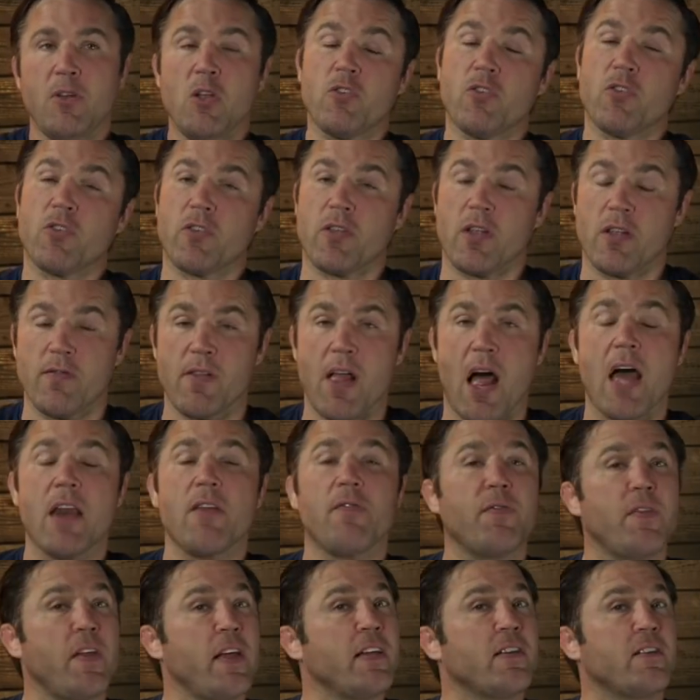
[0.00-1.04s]
So there's a lot
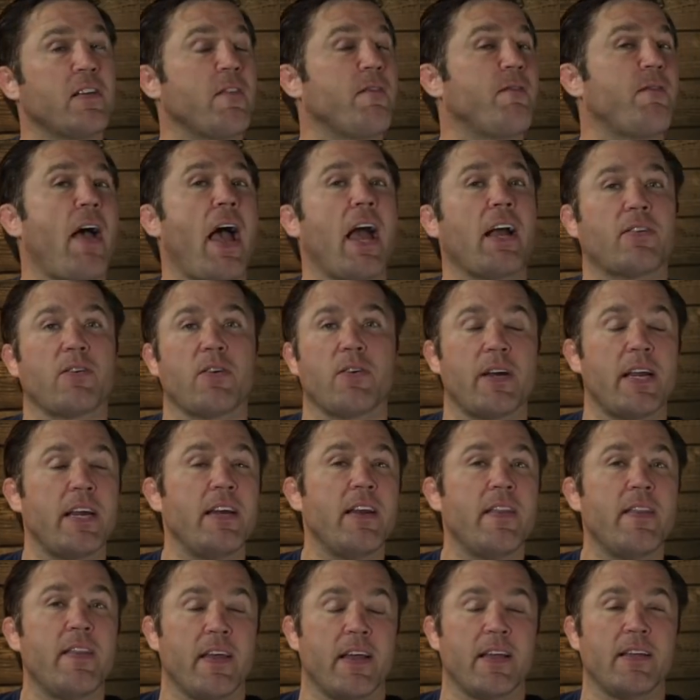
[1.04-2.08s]
of things that factored
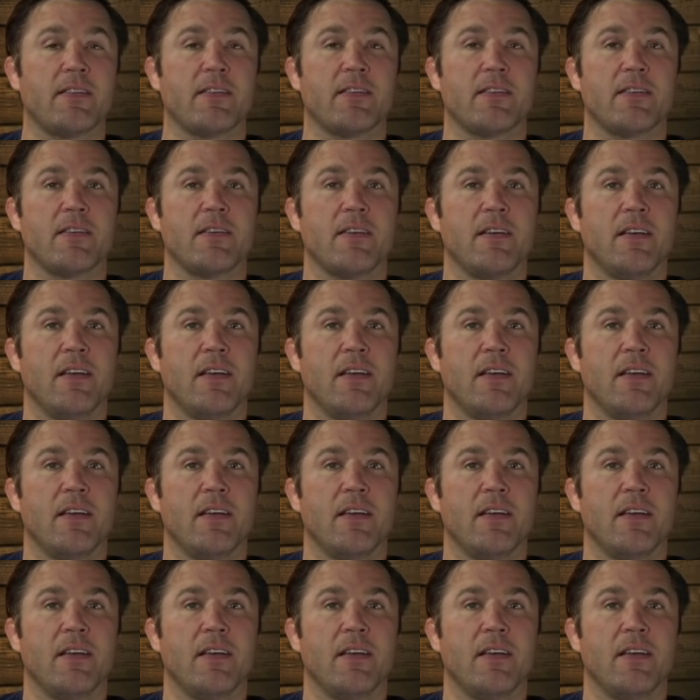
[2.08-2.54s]
into this,